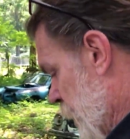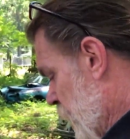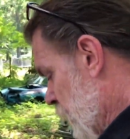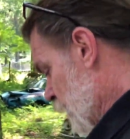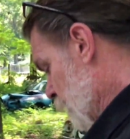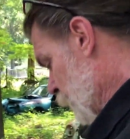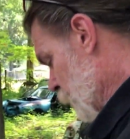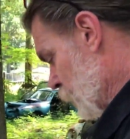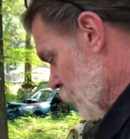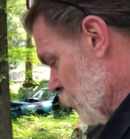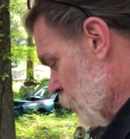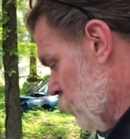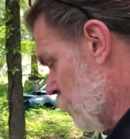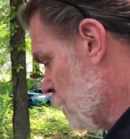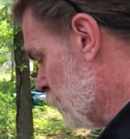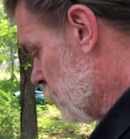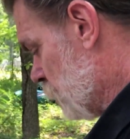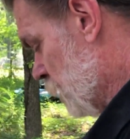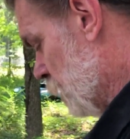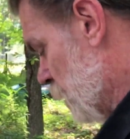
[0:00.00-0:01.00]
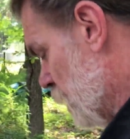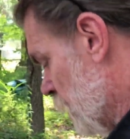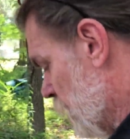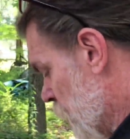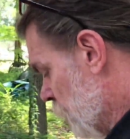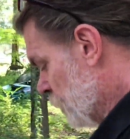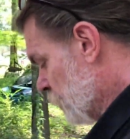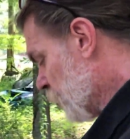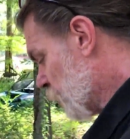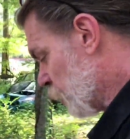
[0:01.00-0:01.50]
Yes.
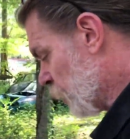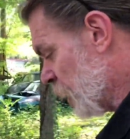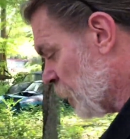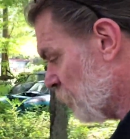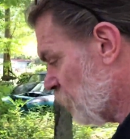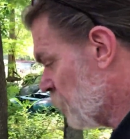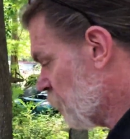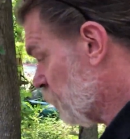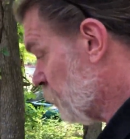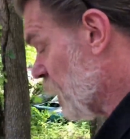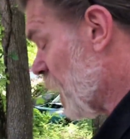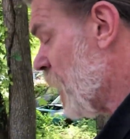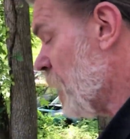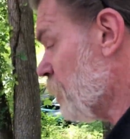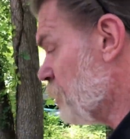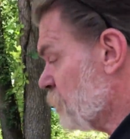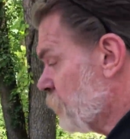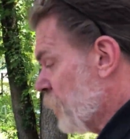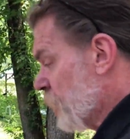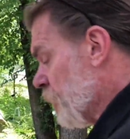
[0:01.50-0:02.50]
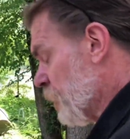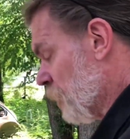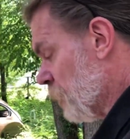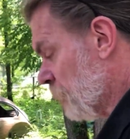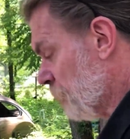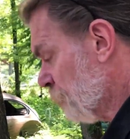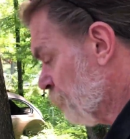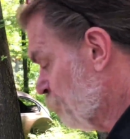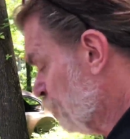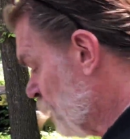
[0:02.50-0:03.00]
The rims, tires are here.
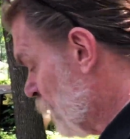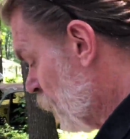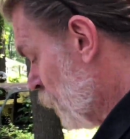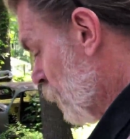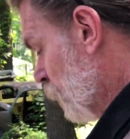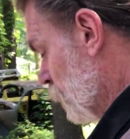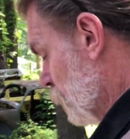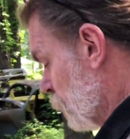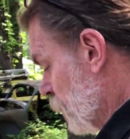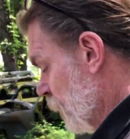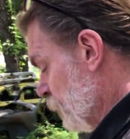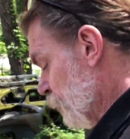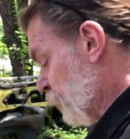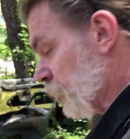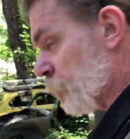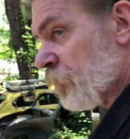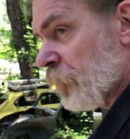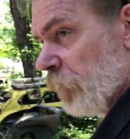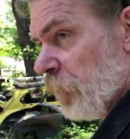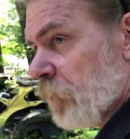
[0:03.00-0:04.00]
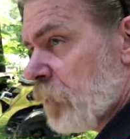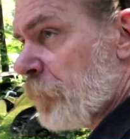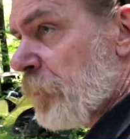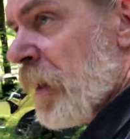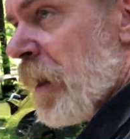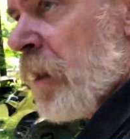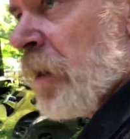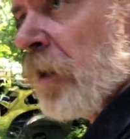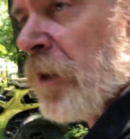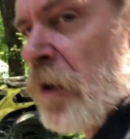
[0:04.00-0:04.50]
Rims are still at the
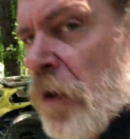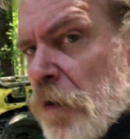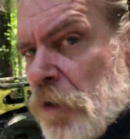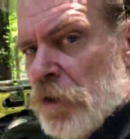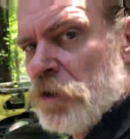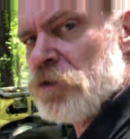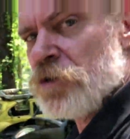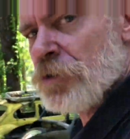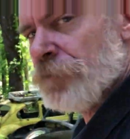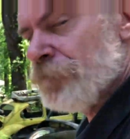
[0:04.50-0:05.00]
powder coaters.